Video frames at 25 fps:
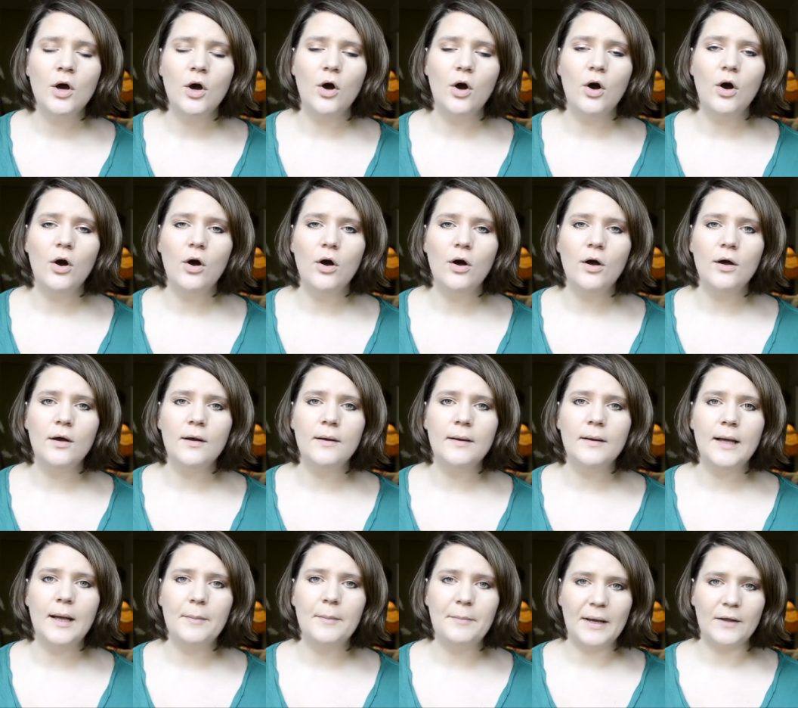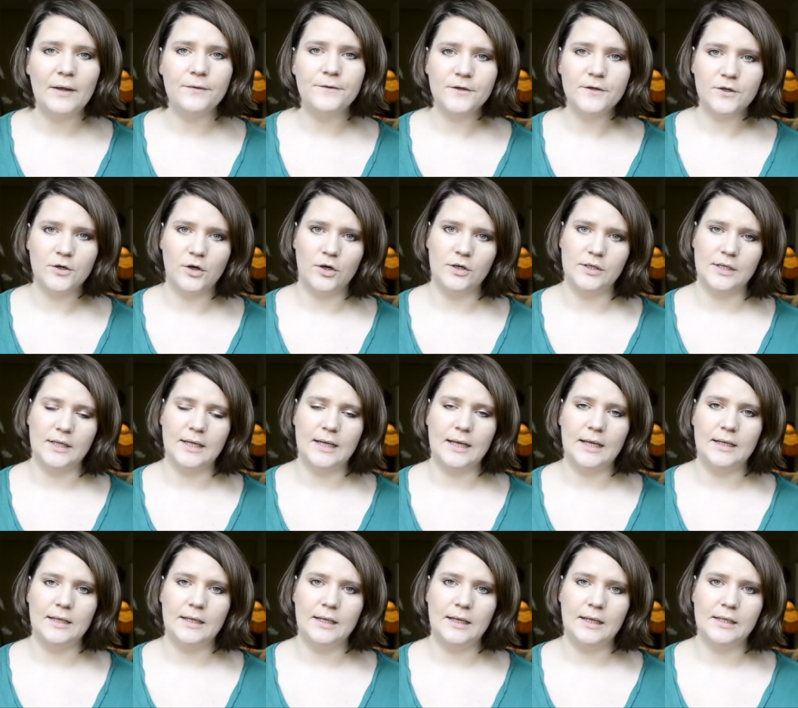uh, about the
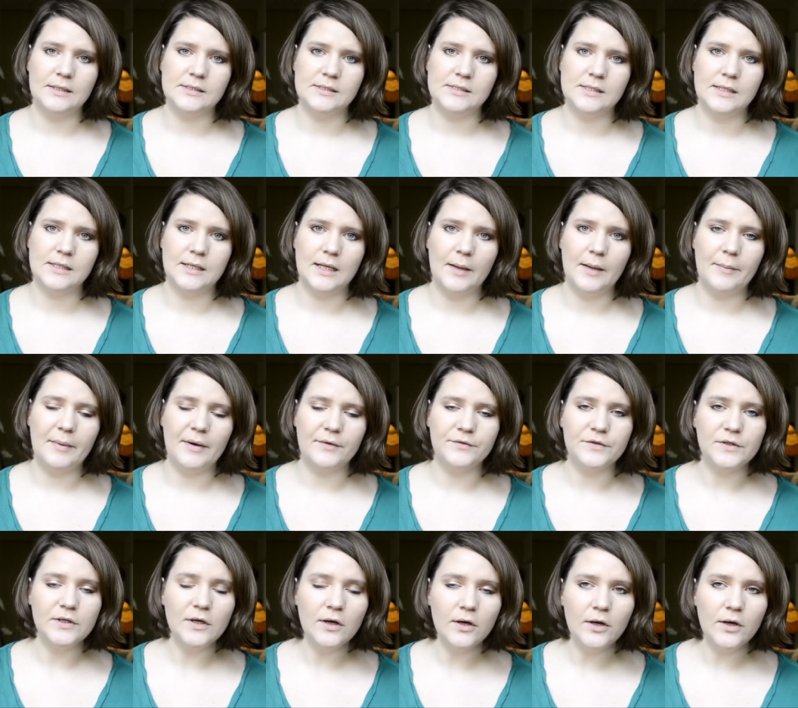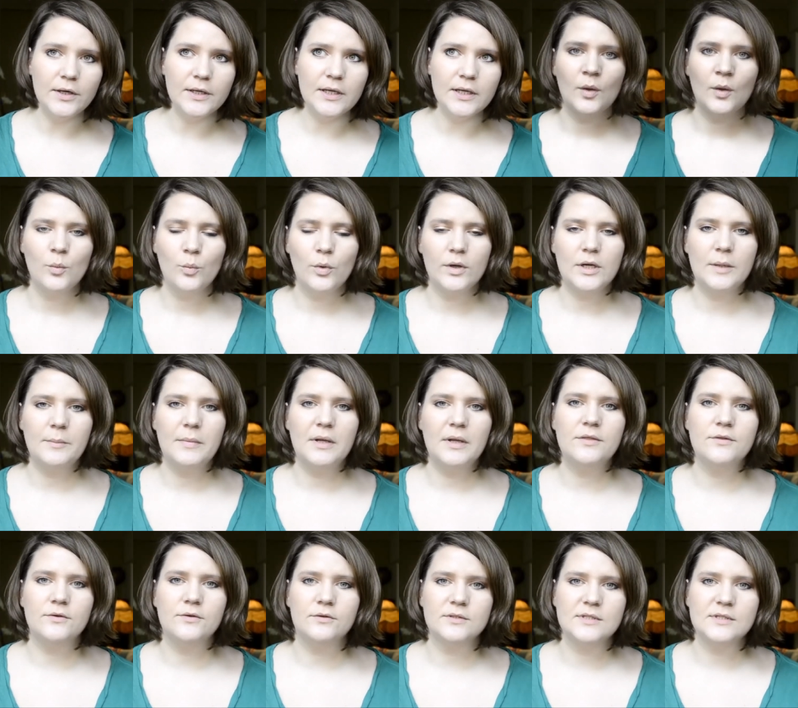cardigan and about the yarn and what are my
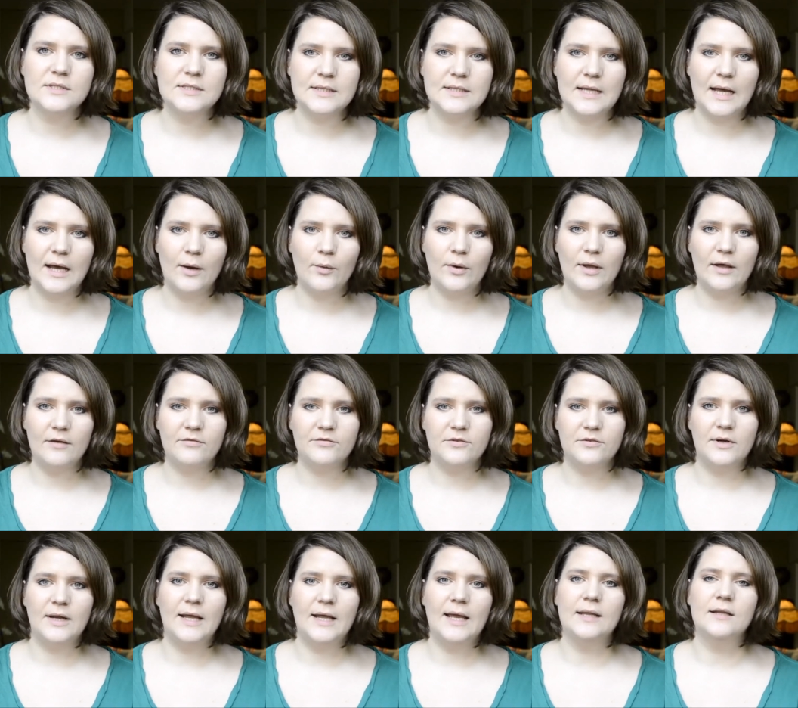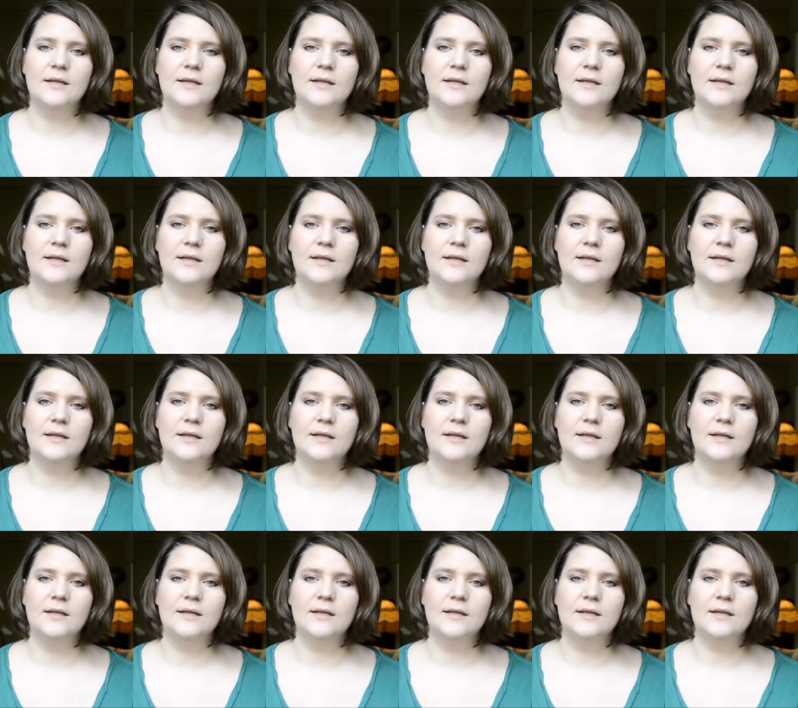thoughts now after I had